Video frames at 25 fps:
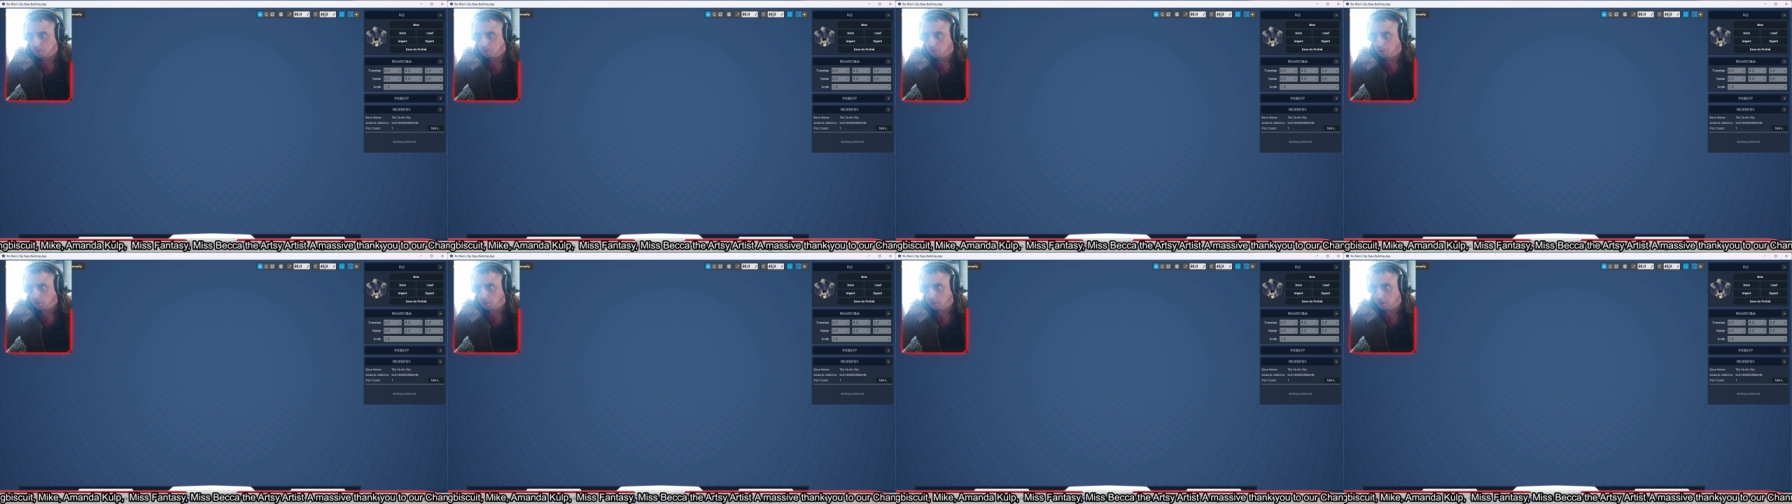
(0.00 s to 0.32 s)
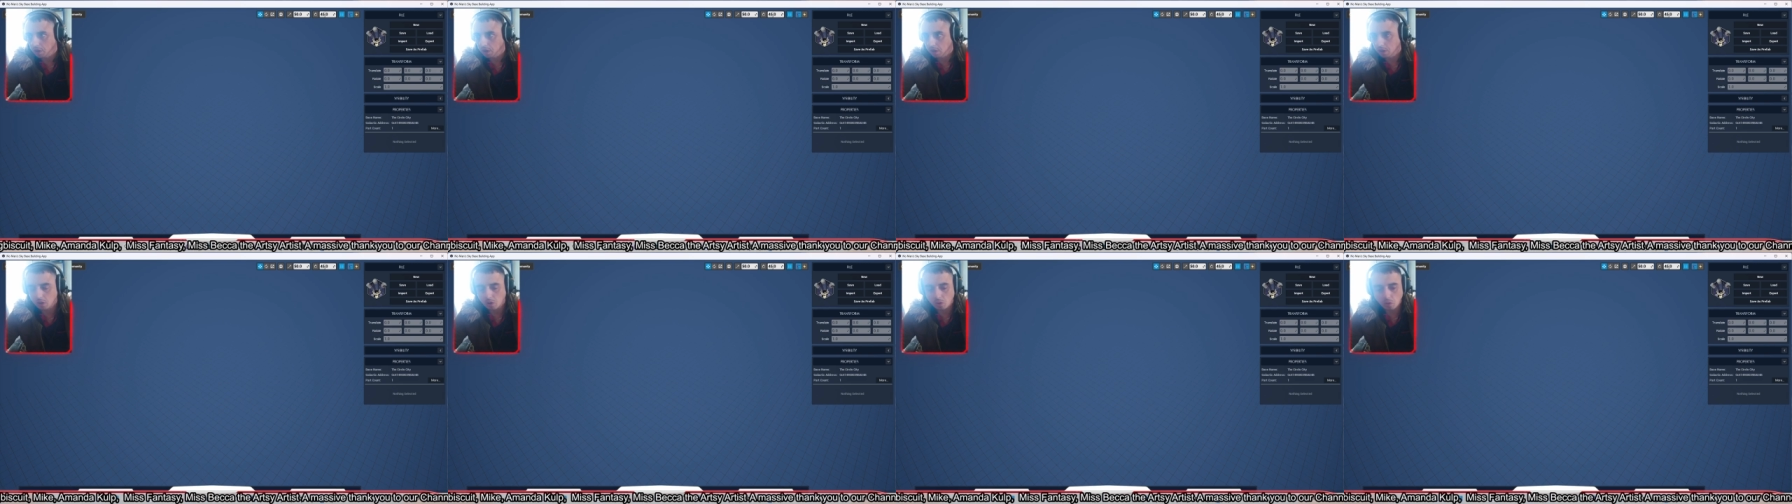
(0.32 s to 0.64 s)
what you
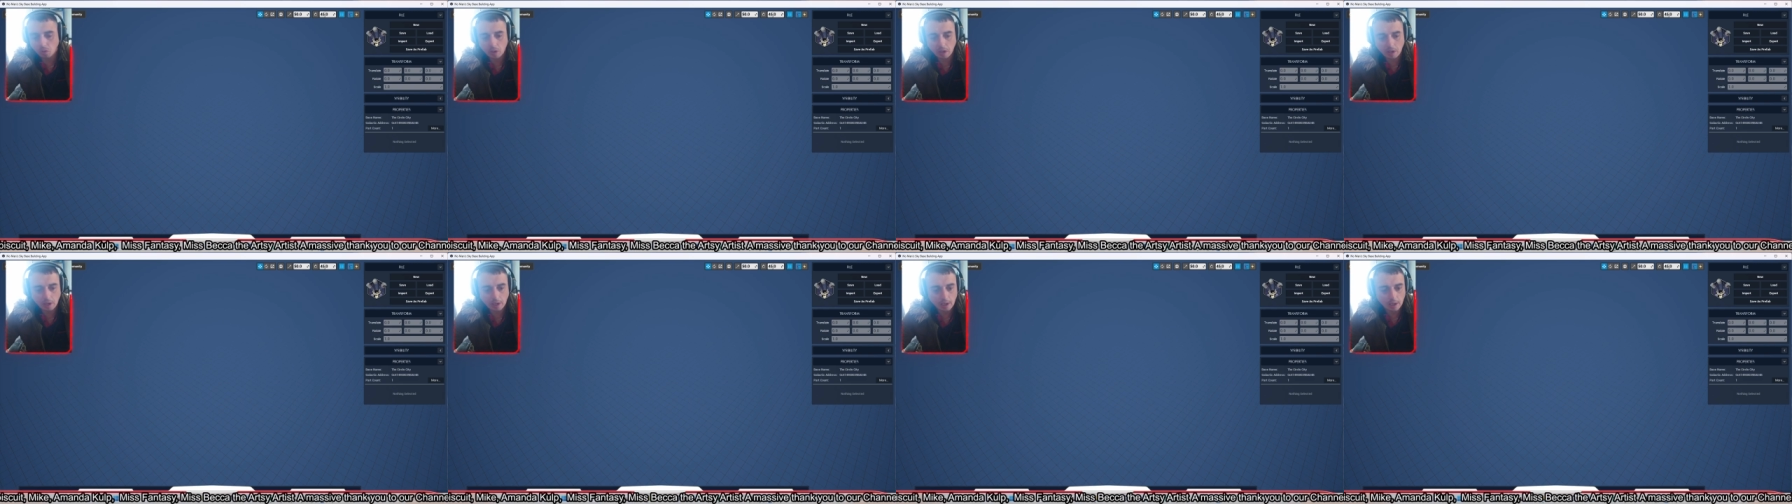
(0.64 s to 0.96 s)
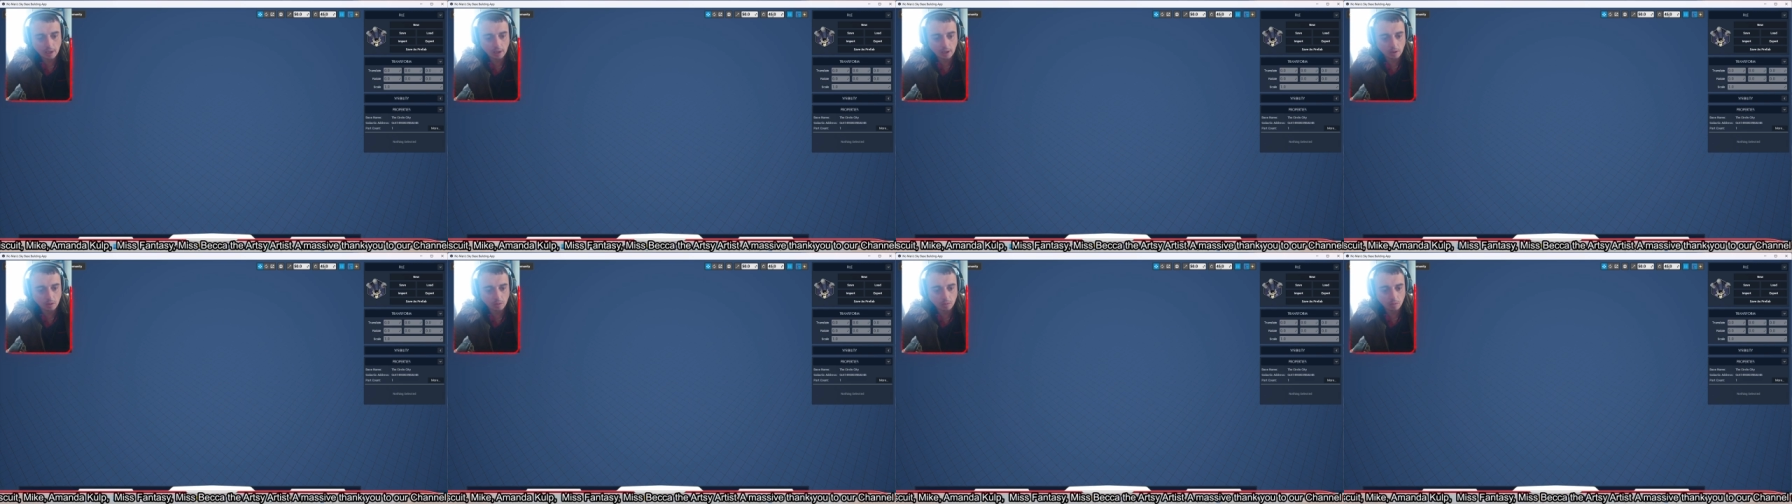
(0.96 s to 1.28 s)
can do in
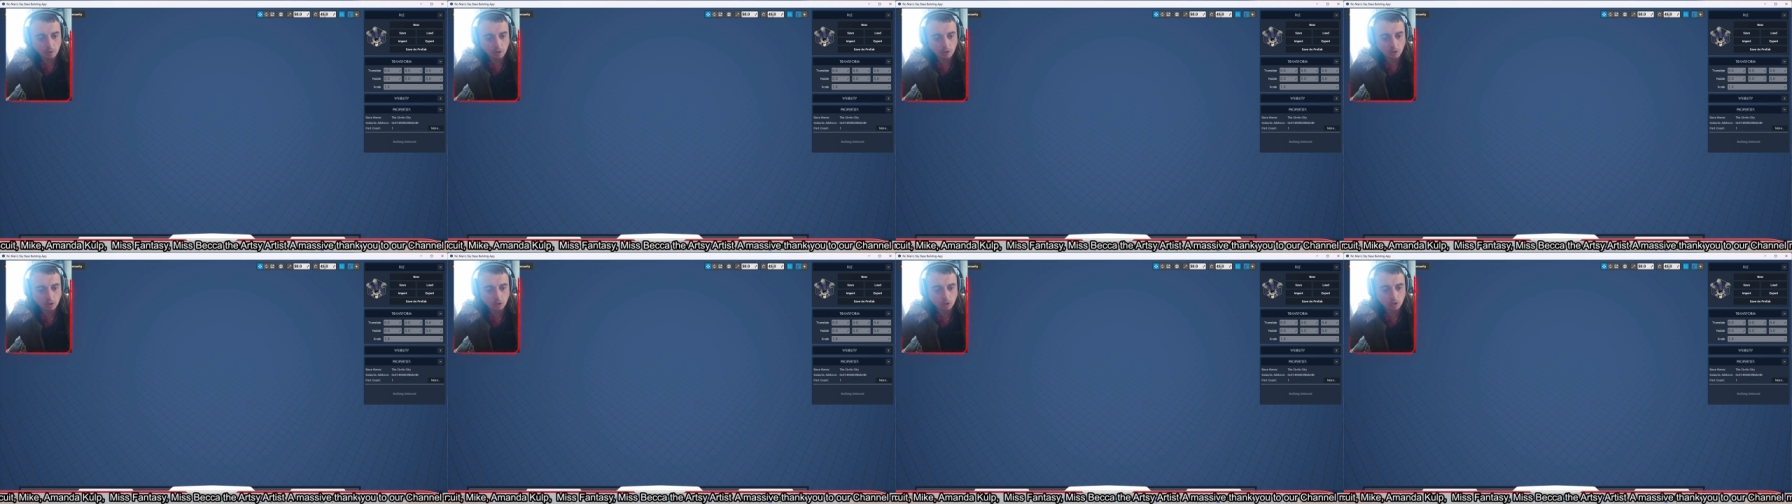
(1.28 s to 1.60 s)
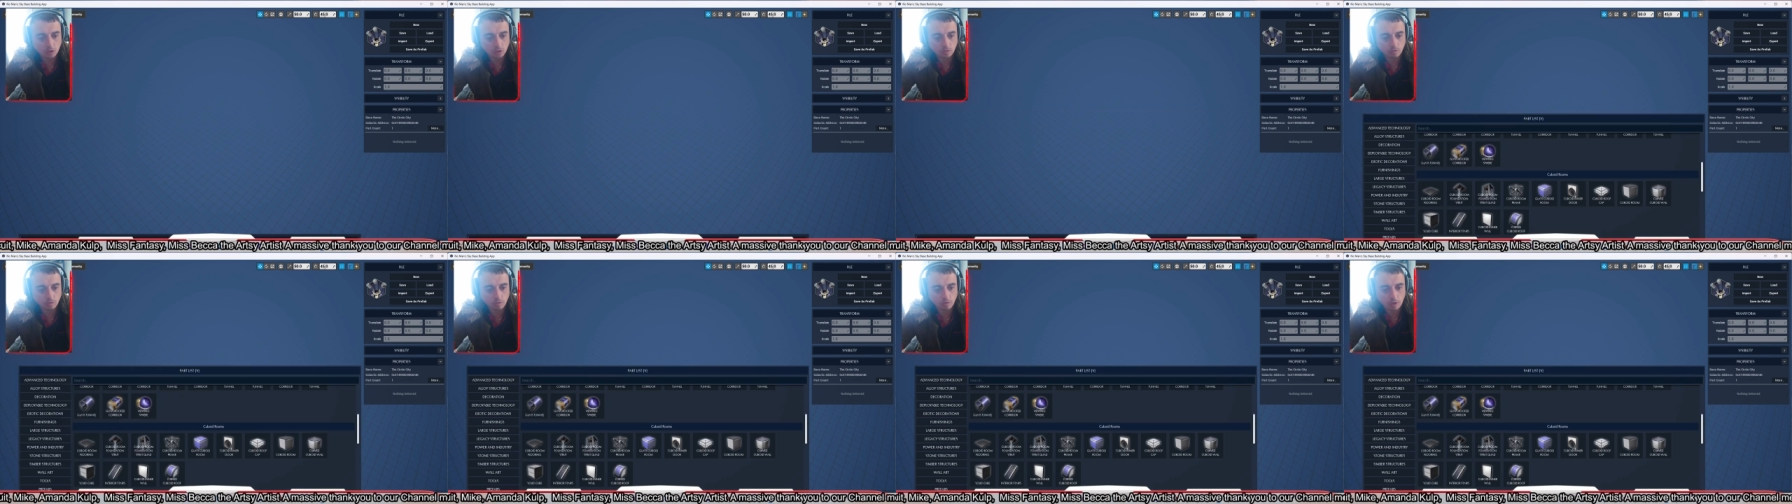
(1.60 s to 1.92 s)
here, which
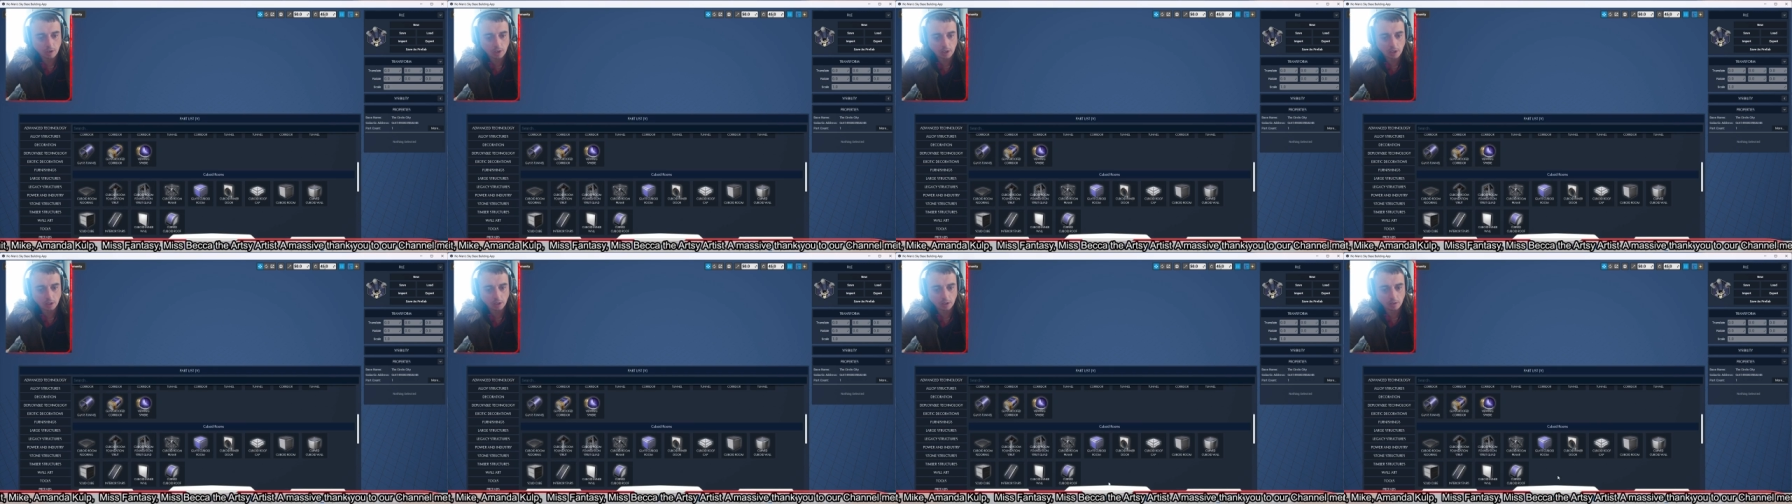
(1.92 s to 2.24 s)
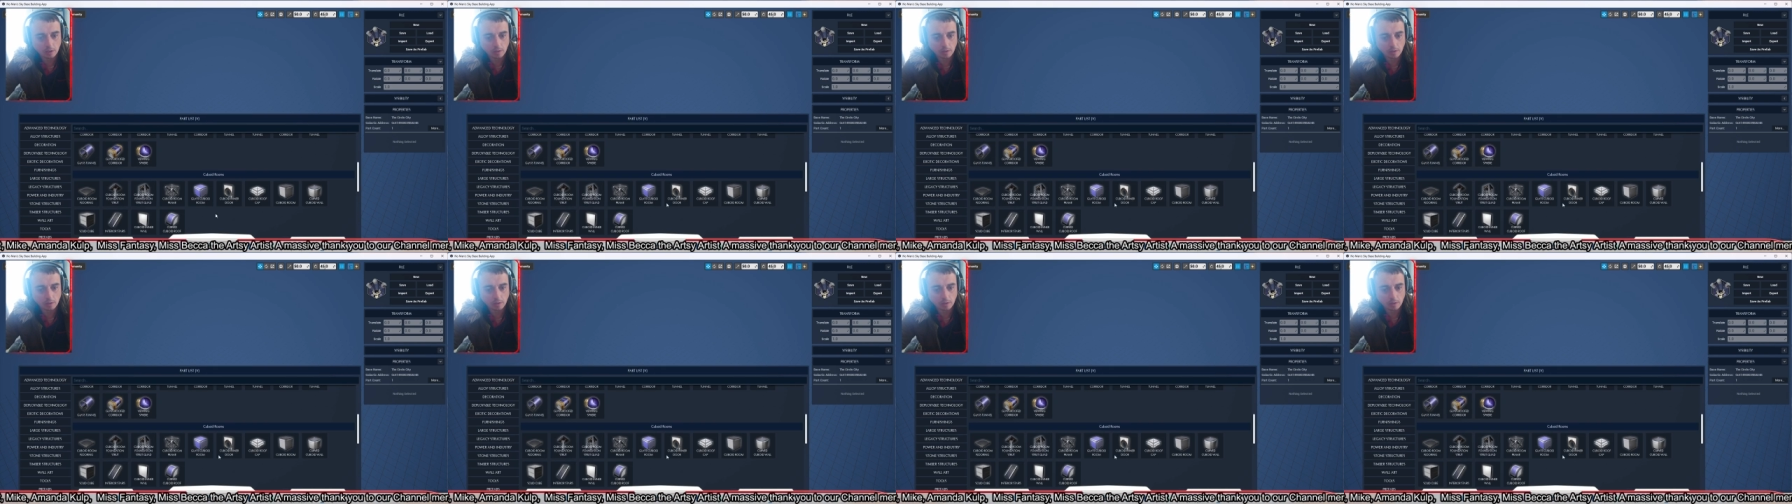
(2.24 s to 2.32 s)
is really